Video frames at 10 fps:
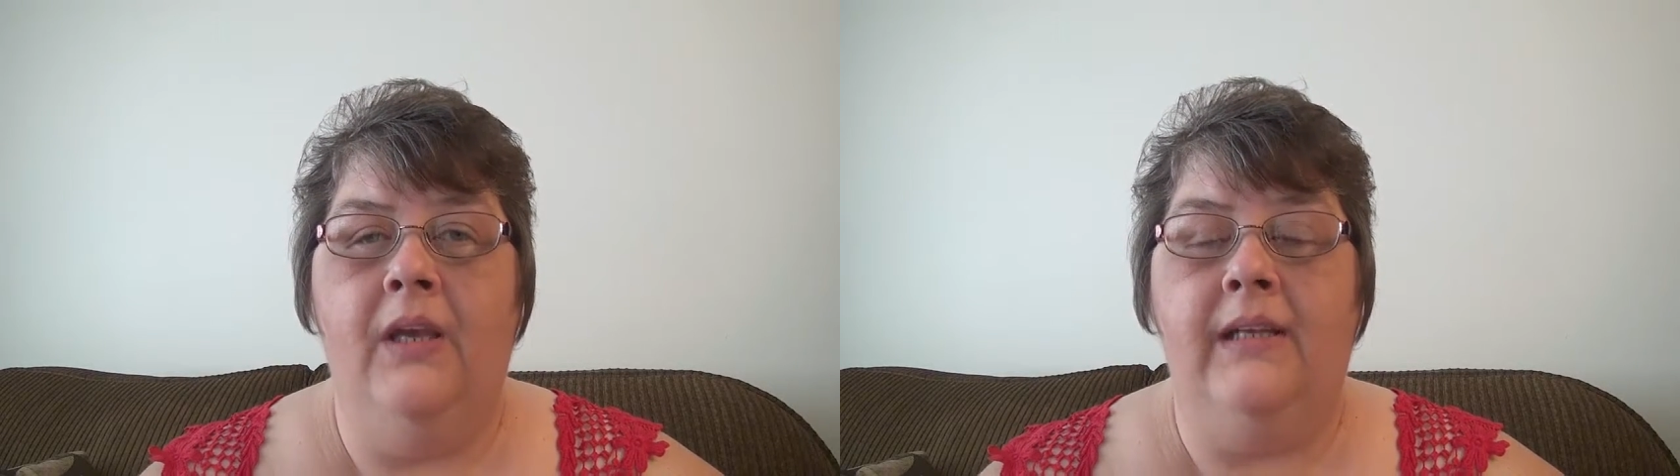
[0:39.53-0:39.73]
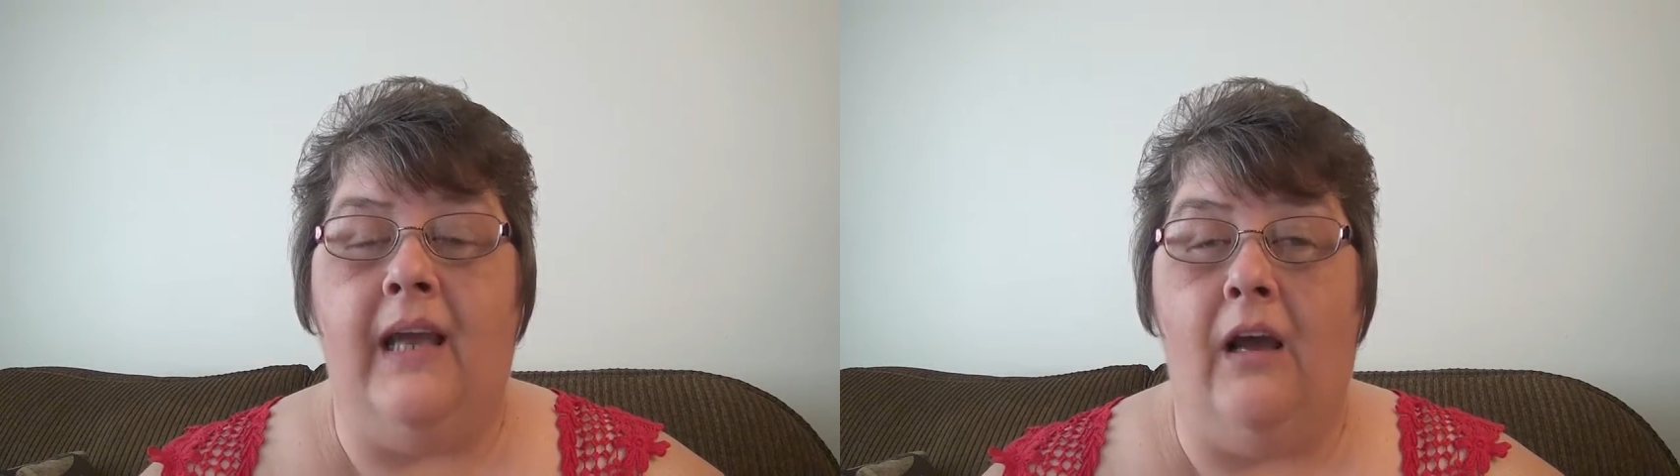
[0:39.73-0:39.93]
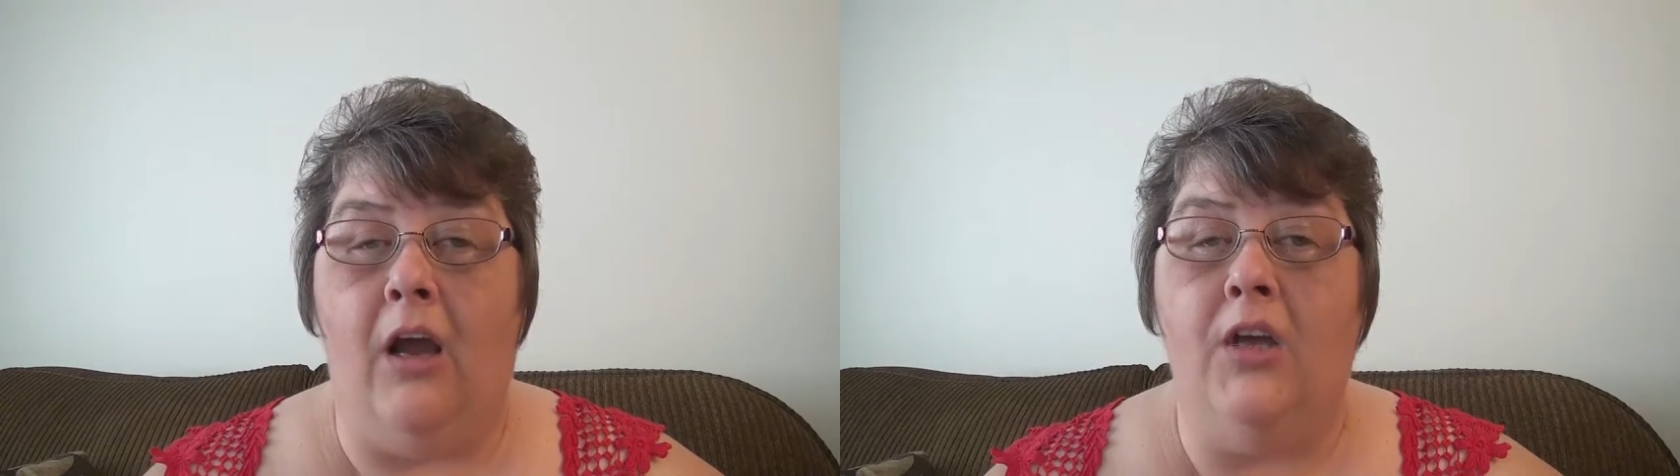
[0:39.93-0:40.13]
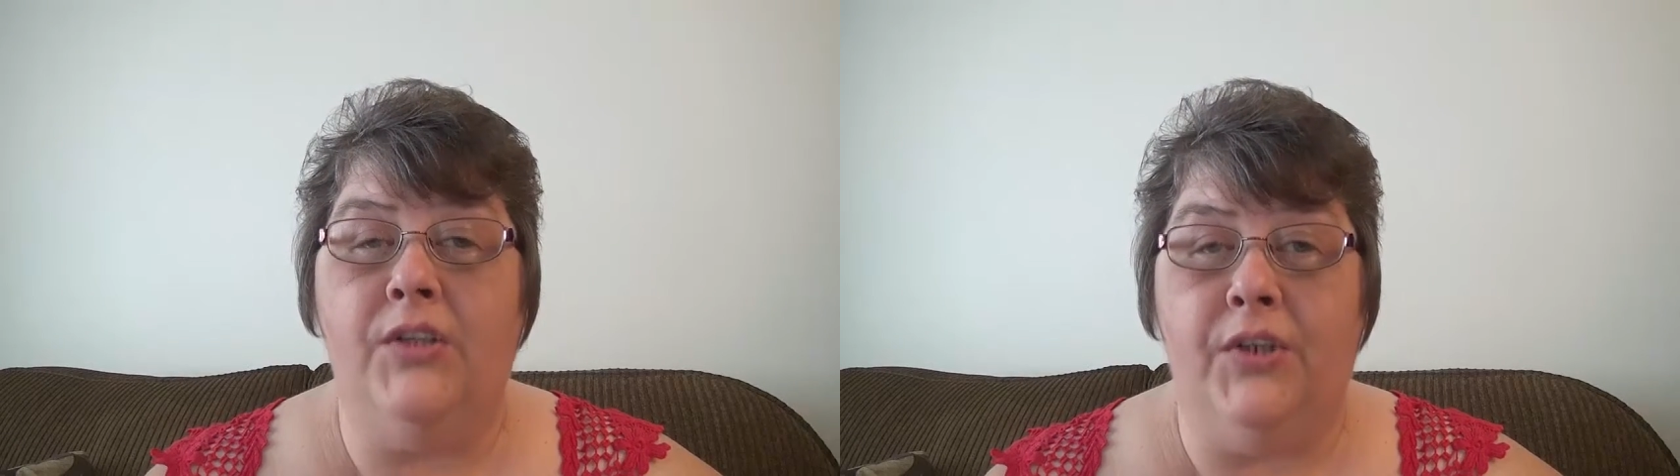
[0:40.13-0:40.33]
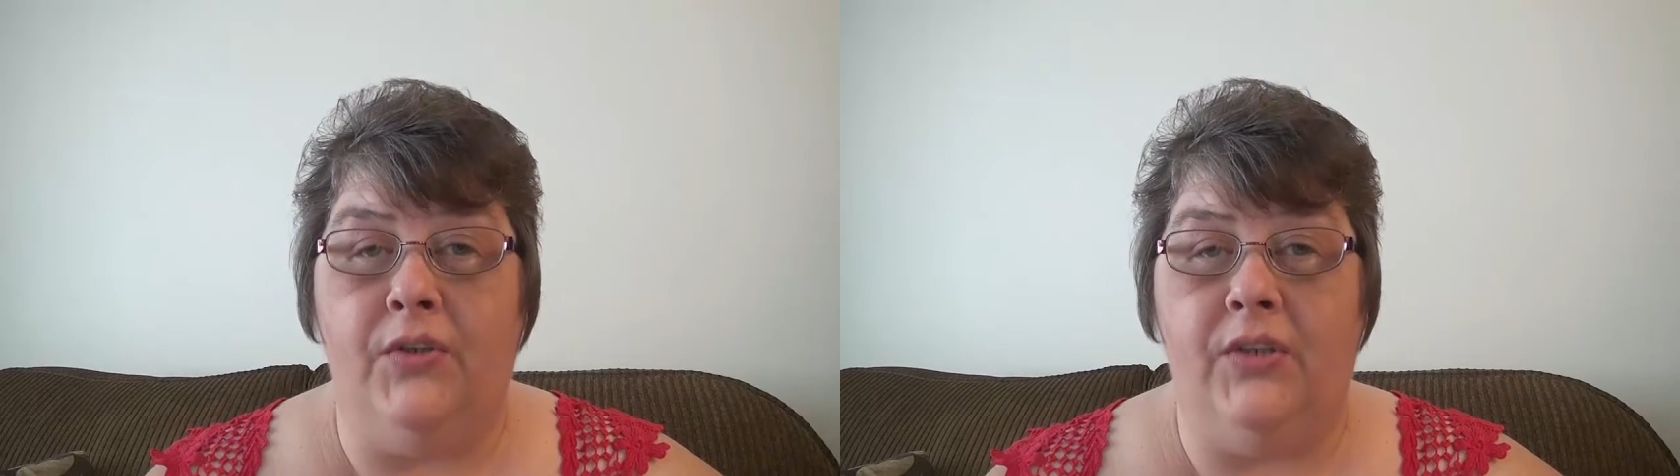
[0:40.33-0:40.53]
Now, I
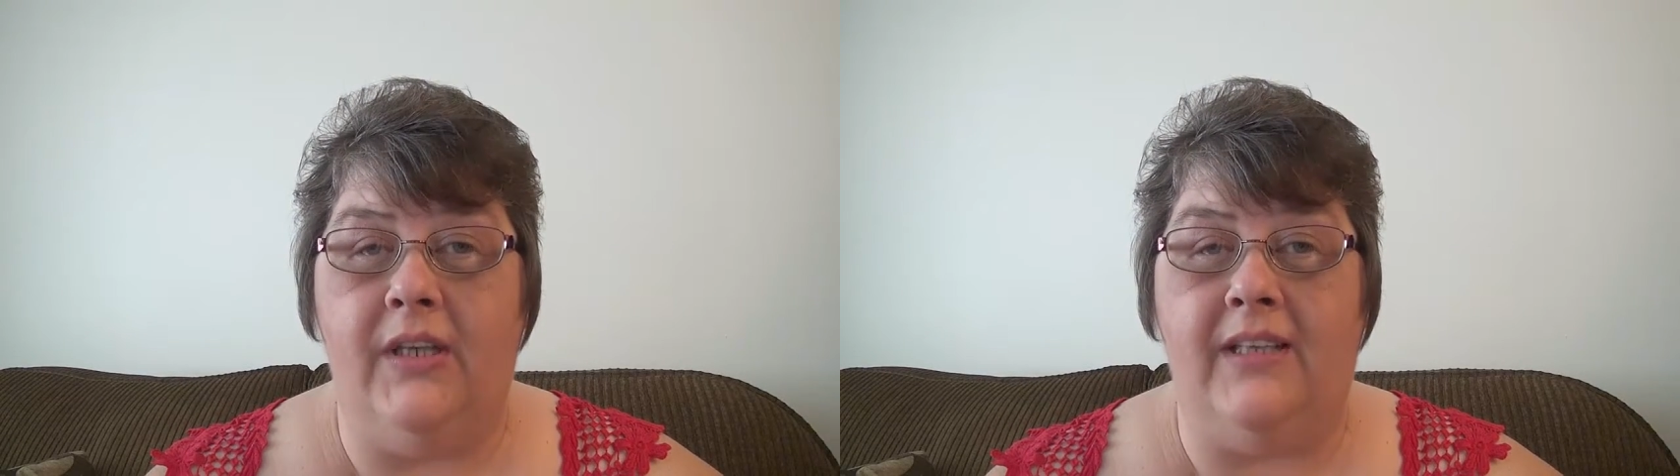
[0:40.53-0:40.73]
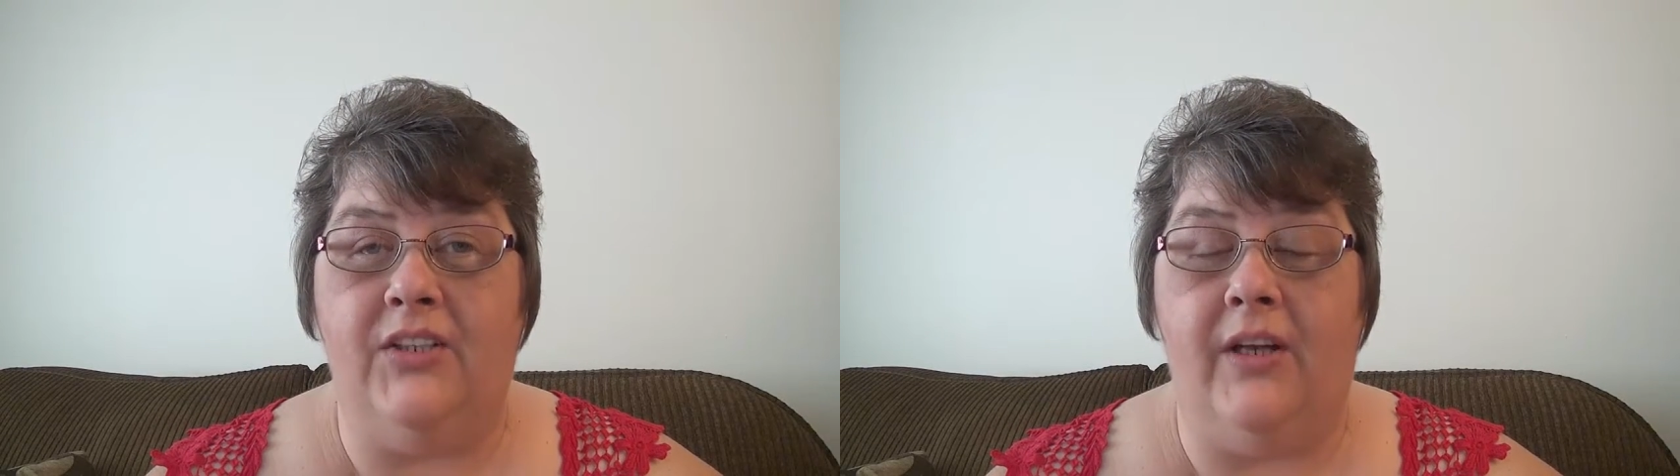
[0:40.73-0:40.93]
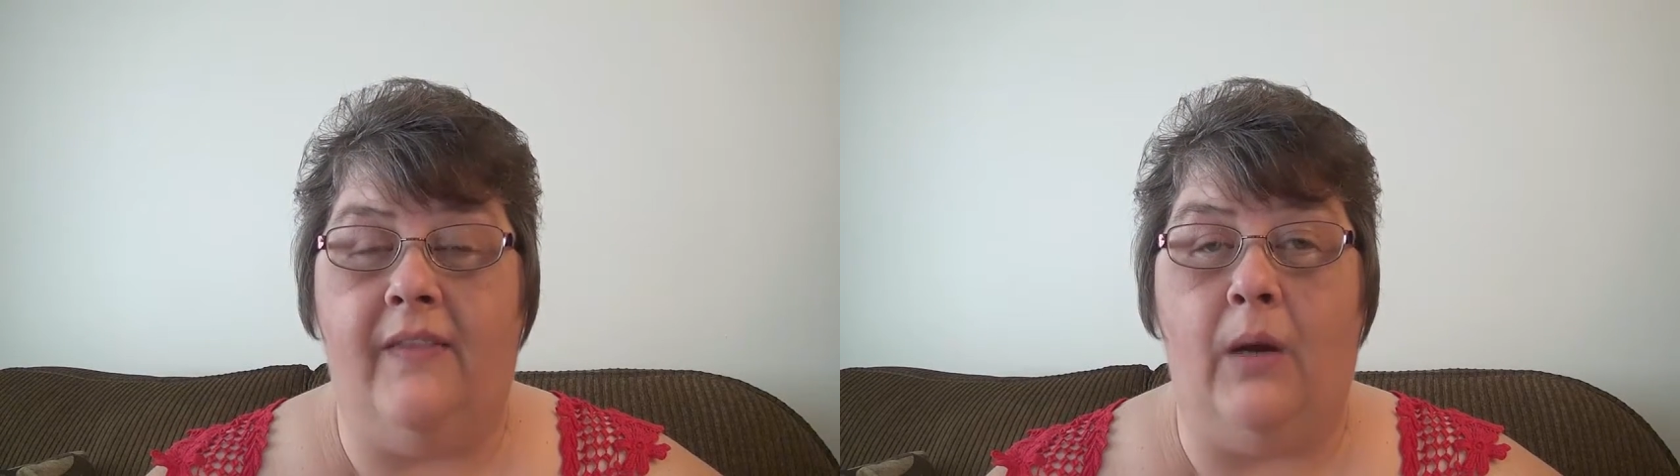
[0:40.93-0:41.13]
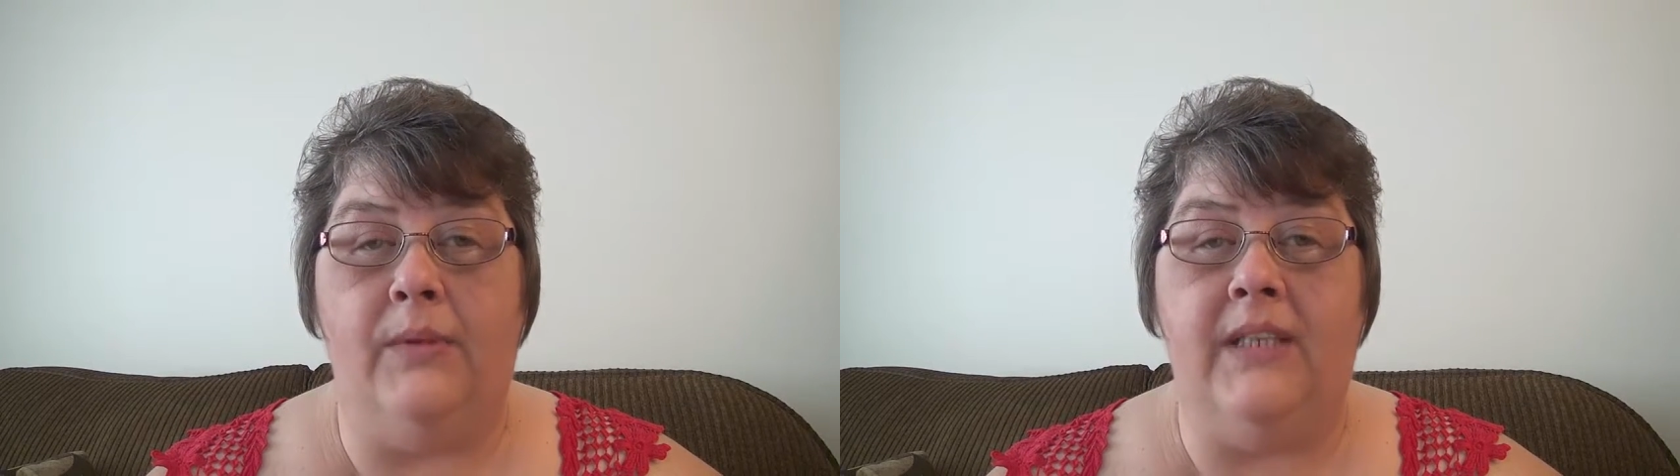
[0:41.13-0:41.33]
also told you yesterday that I would